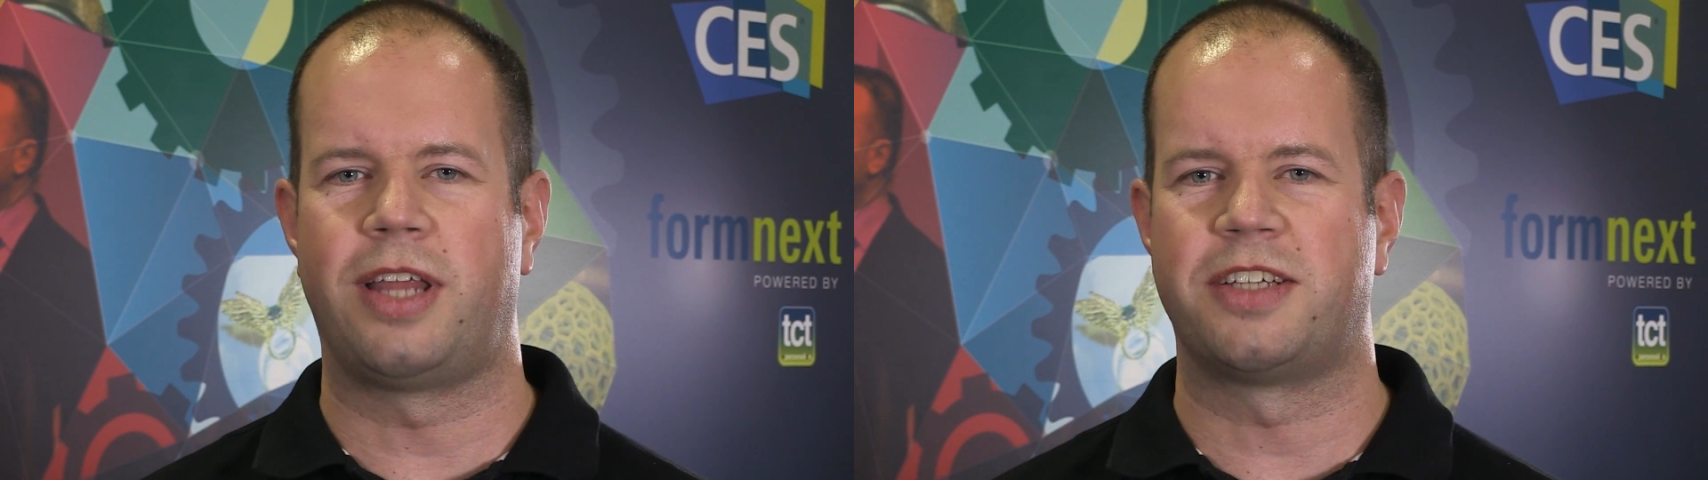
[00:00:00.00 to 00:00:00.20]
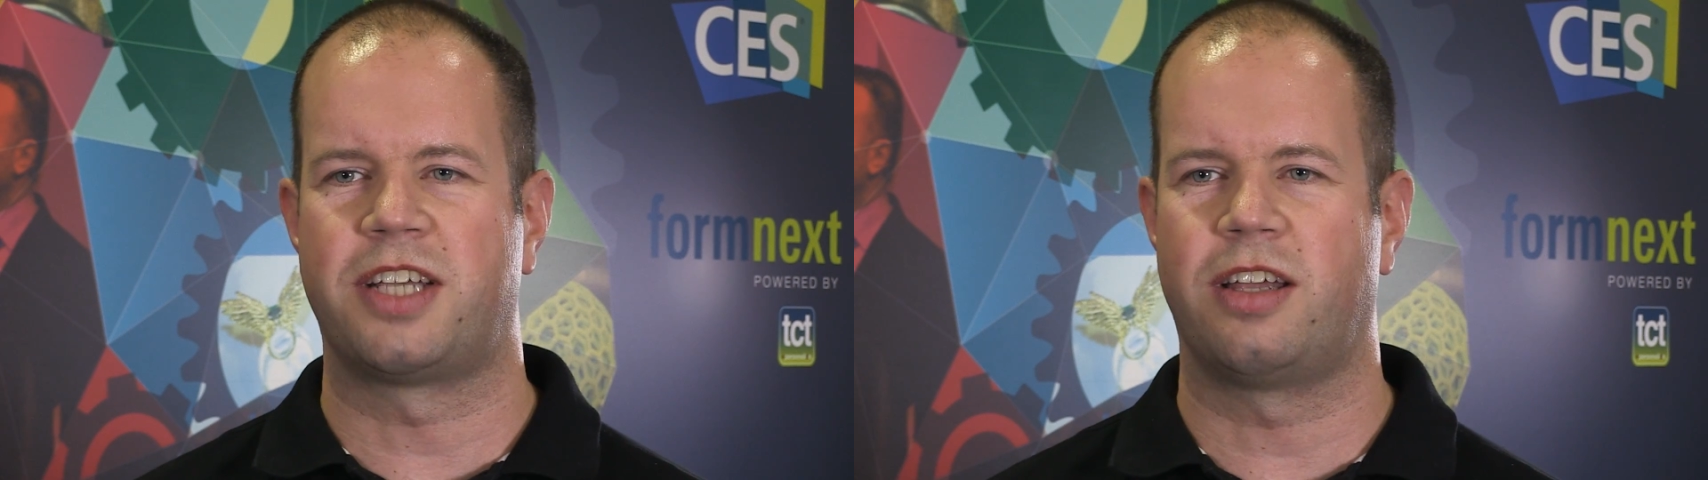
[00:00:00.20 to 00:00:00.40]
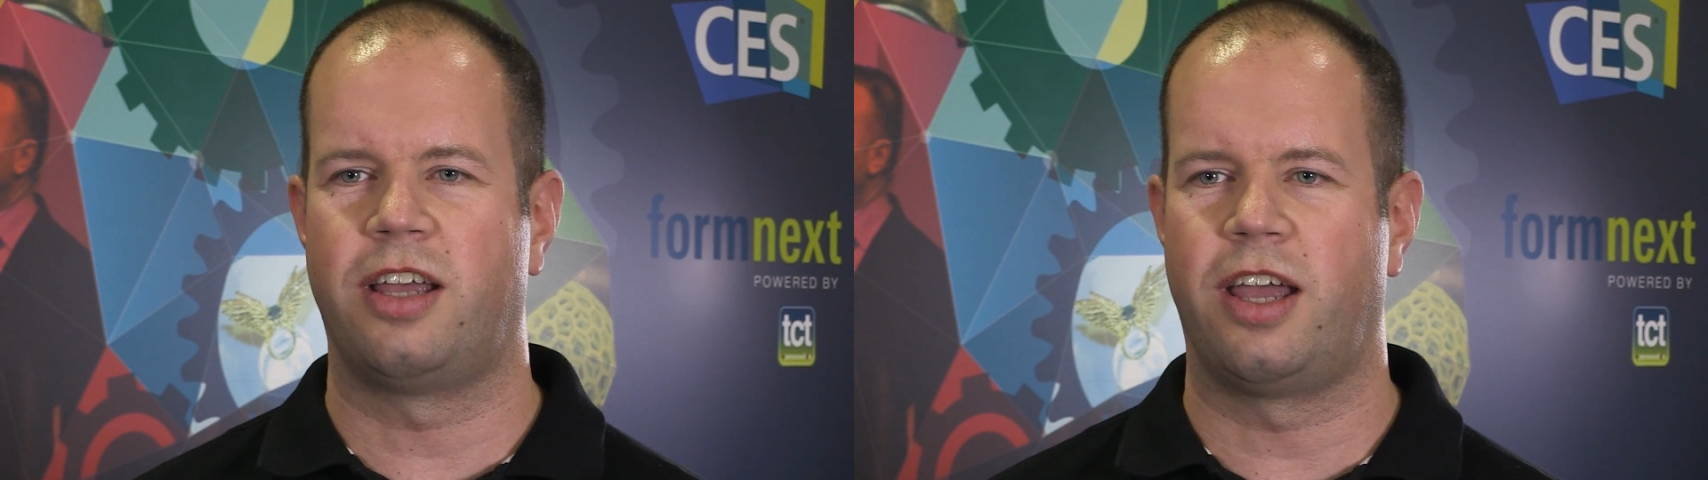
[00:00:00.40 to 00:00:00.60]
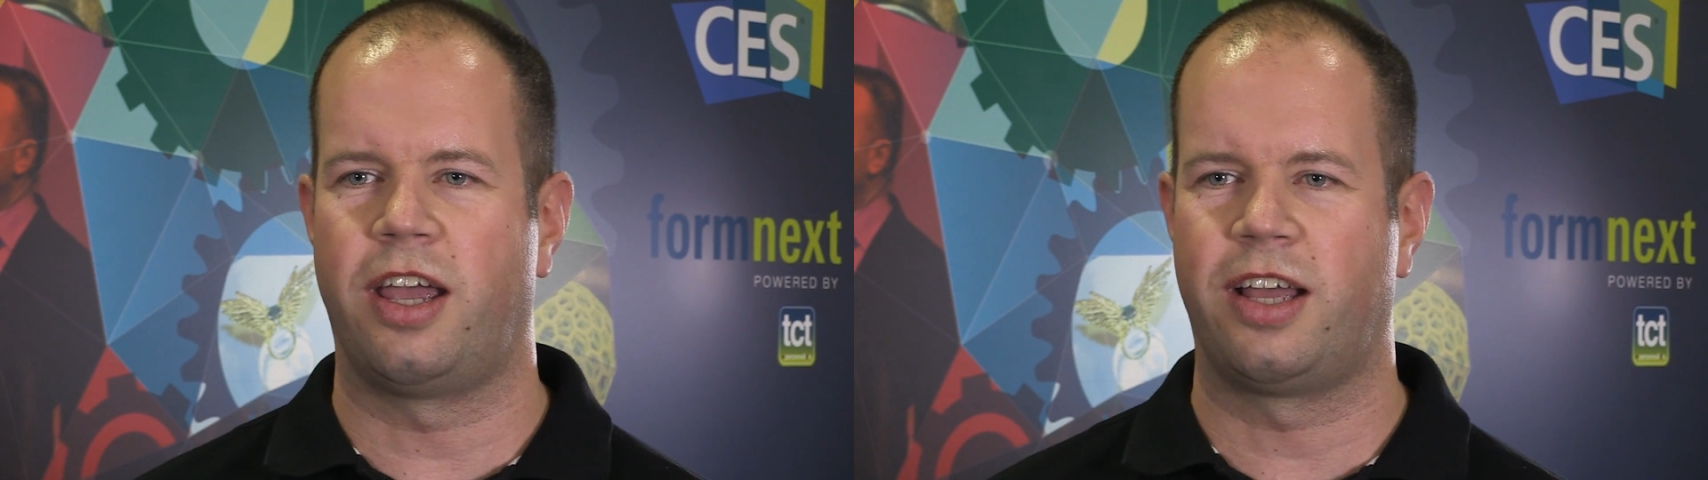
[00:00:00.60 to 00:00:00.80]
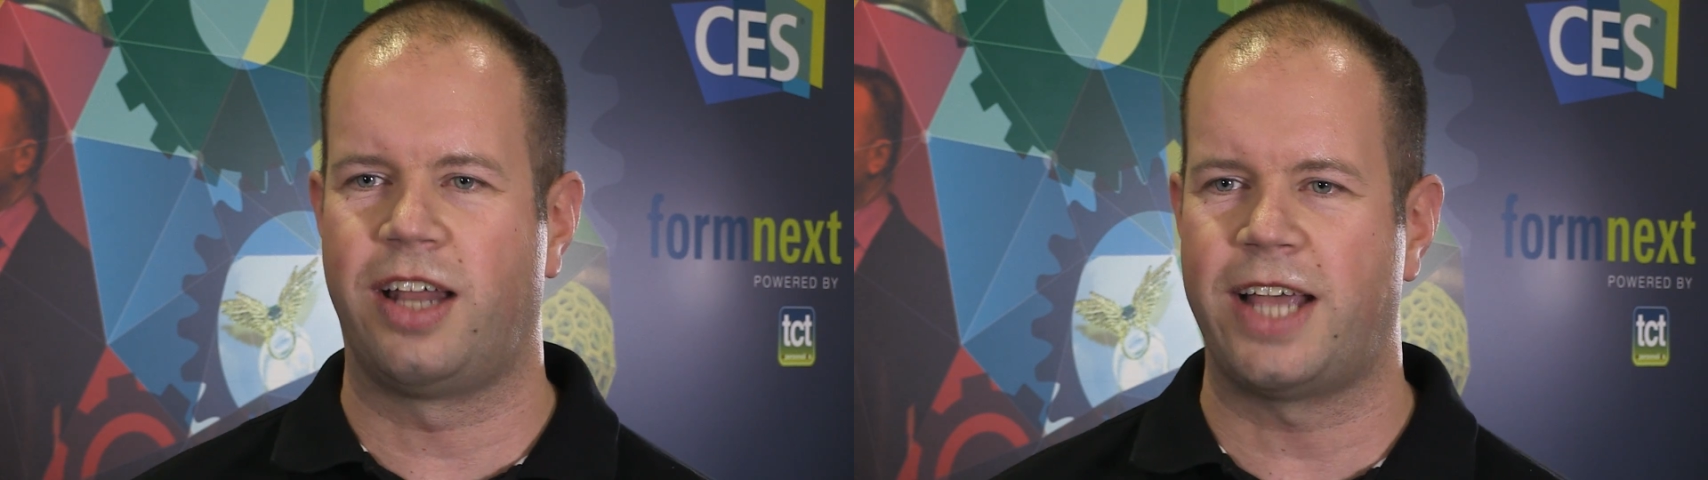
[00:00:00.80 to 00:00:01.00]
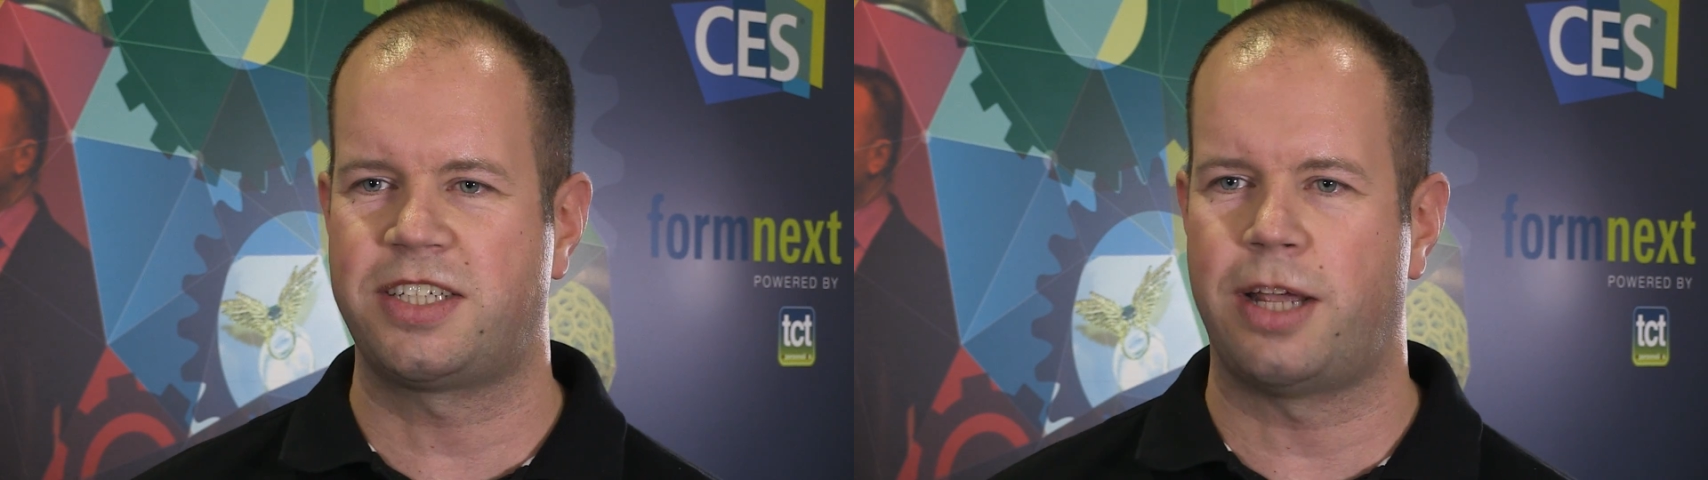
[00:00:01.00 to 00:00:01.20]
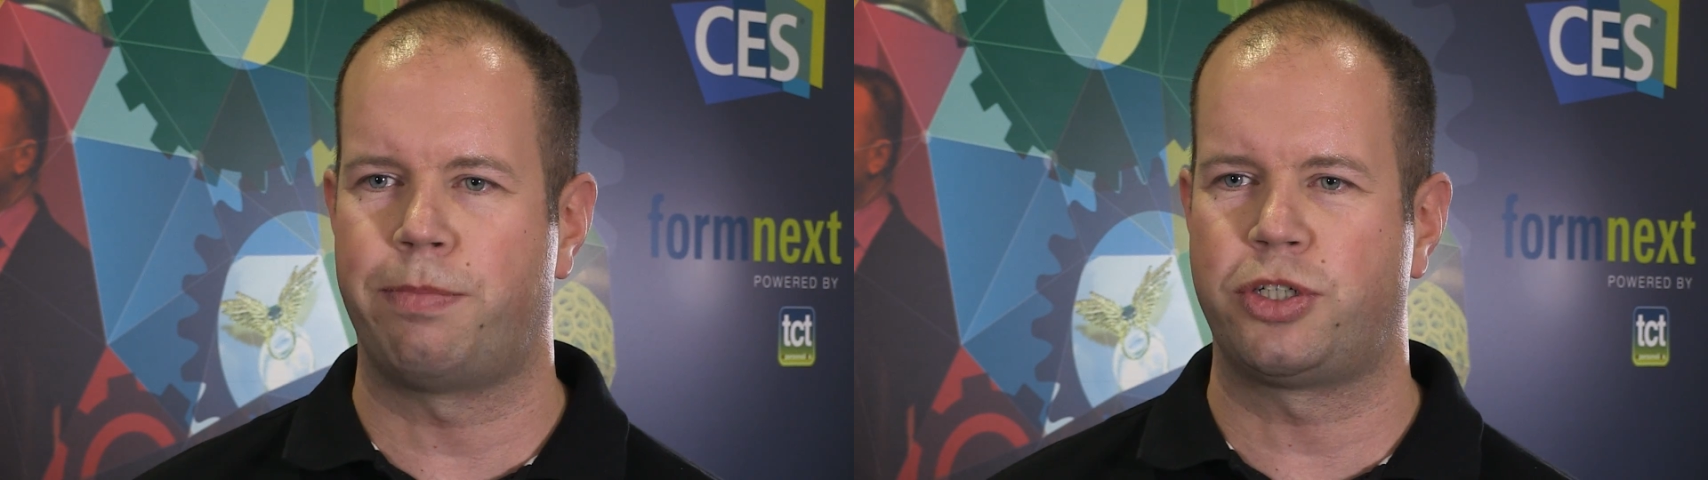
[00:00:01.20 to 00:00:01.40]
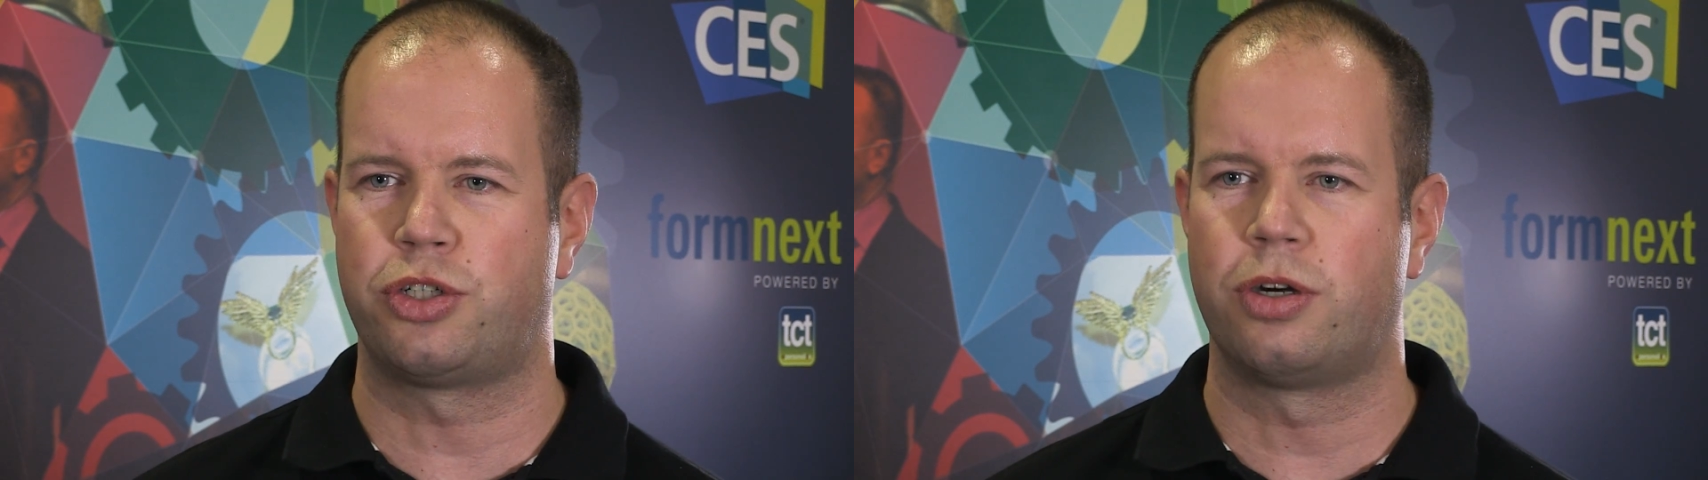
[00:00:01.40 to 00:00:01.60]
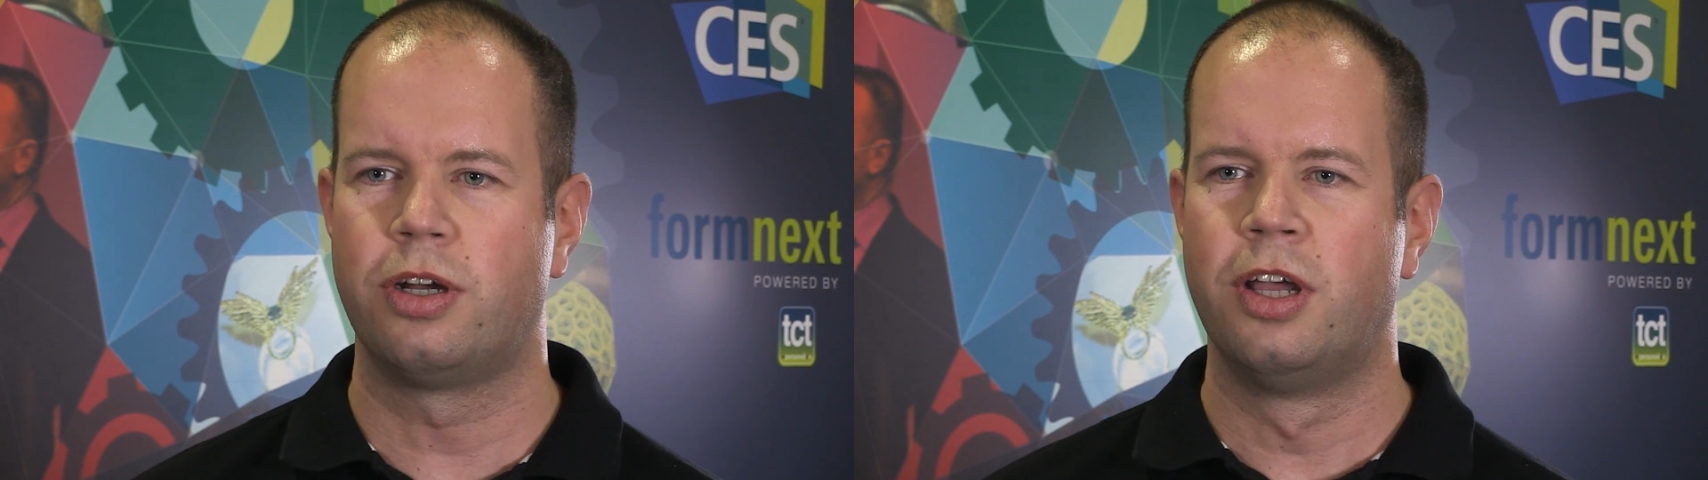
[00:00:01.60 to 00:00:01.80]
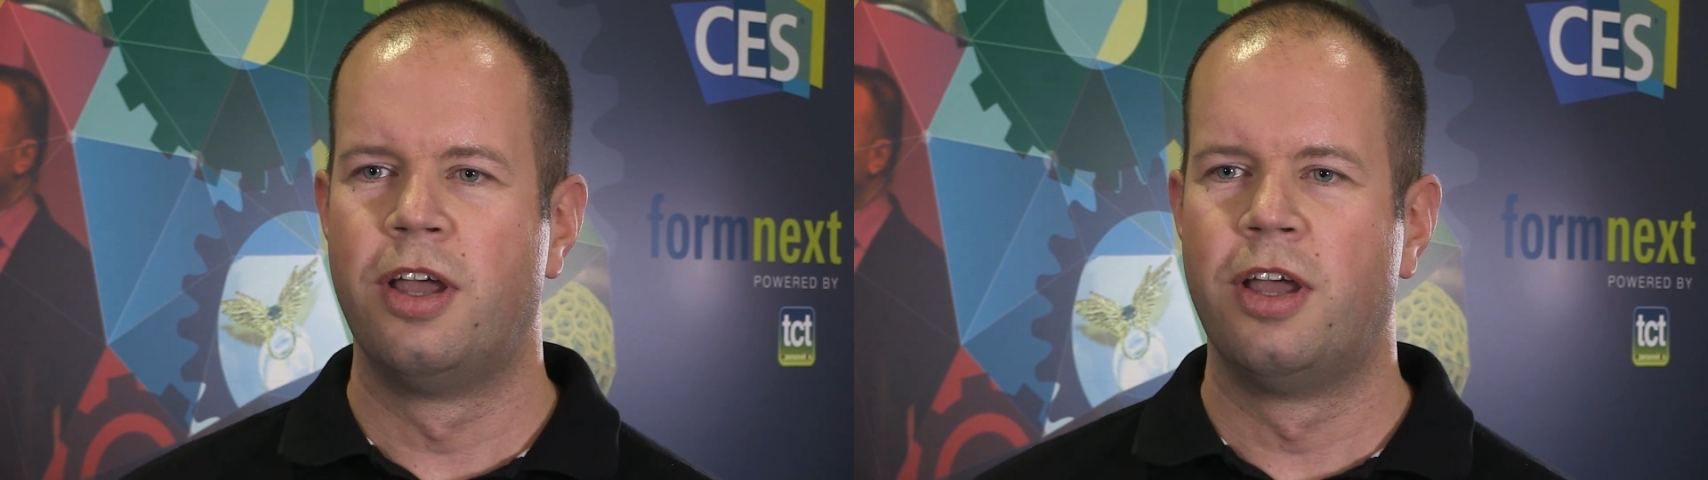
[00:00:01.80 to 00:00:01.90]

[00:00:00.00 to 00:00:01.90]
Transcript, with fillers: It has a, a glass temperature